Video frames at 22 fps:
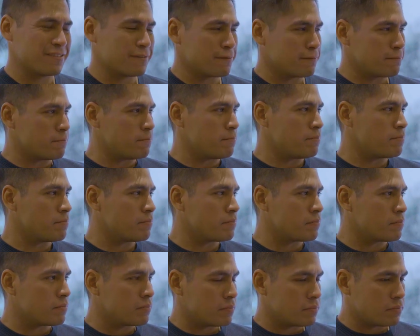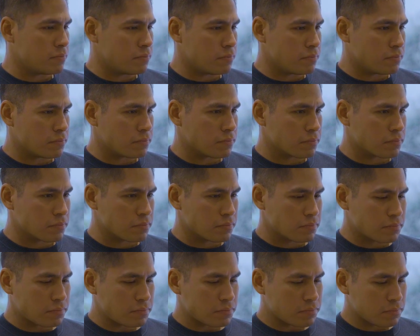
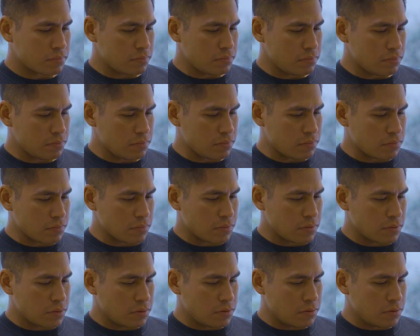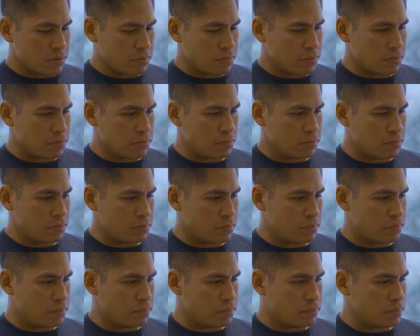
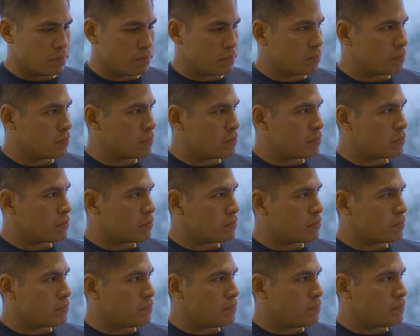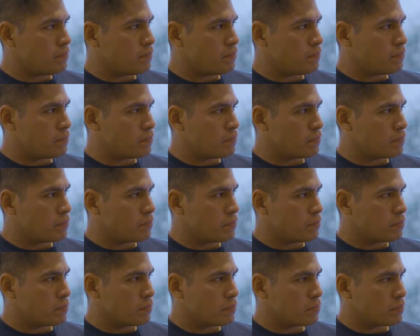
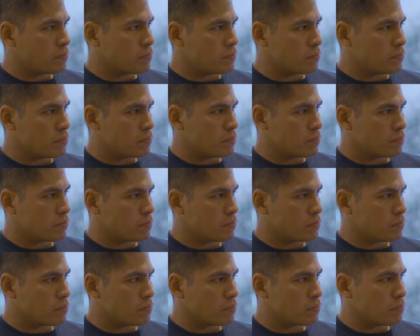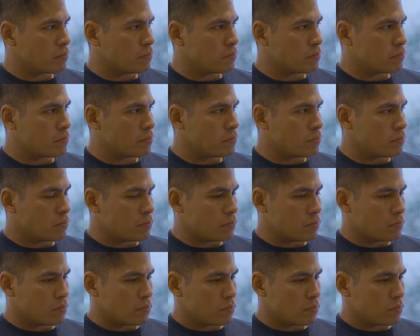(silent)